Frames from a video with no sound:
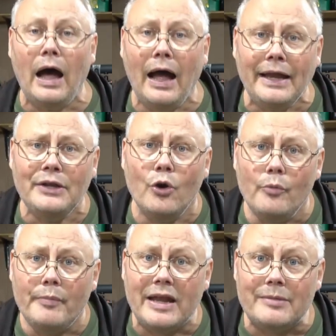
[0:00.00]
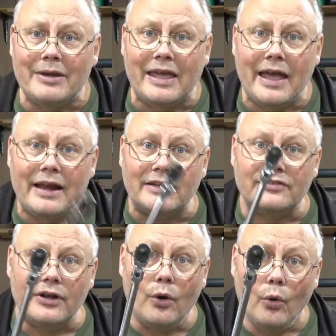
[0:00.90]
I know many
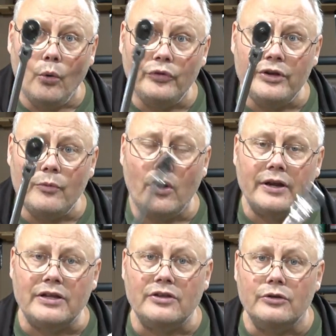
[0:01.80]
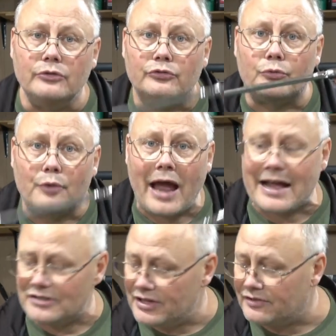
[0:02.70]
mechanics that only want to use
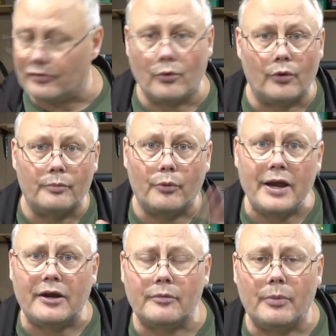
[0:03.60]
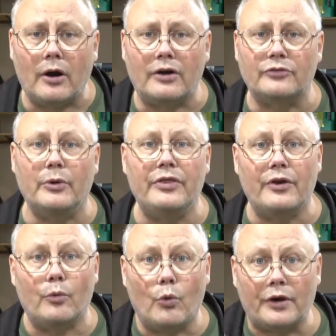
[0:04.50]
ratchets or breaker bars when
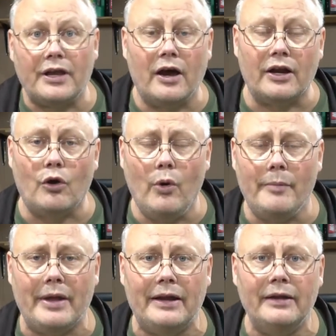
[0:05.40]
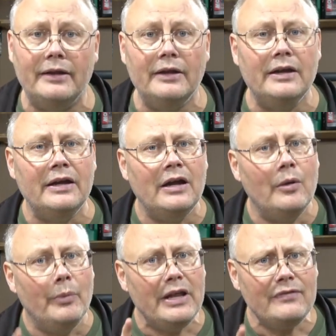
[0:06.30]
they're working on equipment.
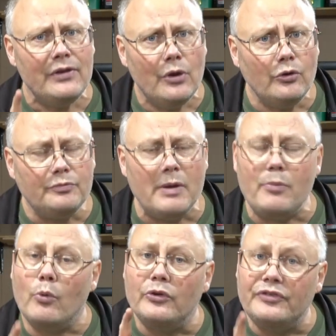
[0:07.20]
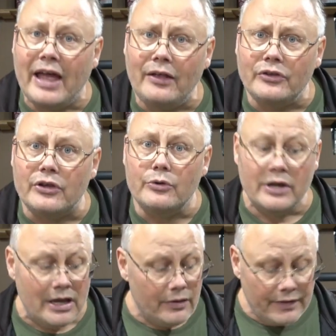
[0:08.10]
But even those people will tell
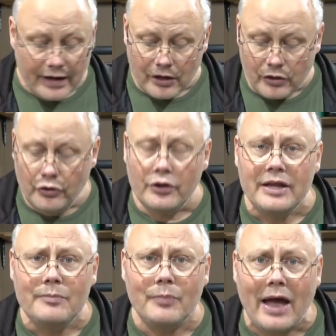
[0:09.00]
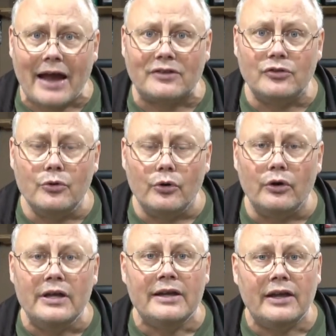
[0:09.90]
you that a good impact
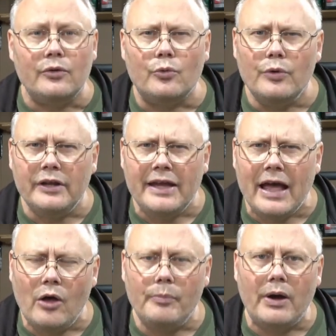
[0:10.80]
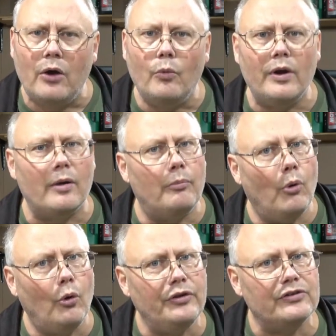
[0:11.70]
tool can really help out when a
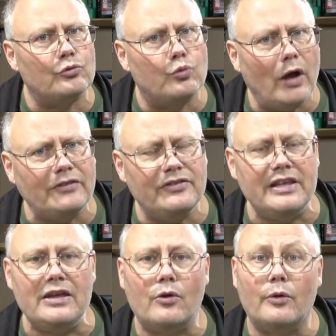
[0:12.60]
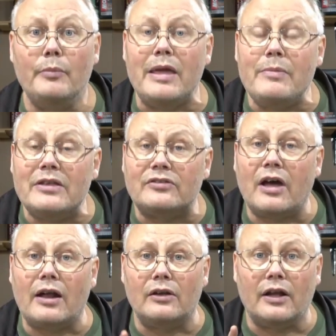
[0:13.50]
bolt is rusty or maybe it's
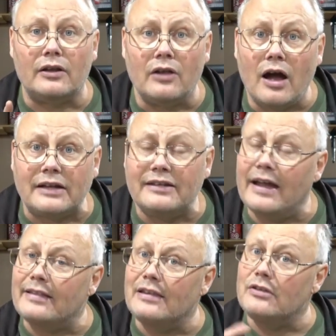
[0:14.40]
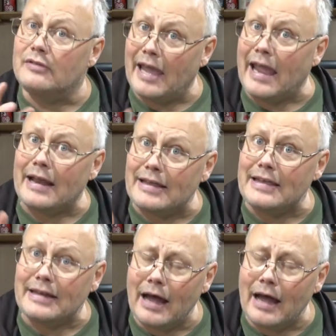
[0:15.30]
got a lot of Loctite that you can't heat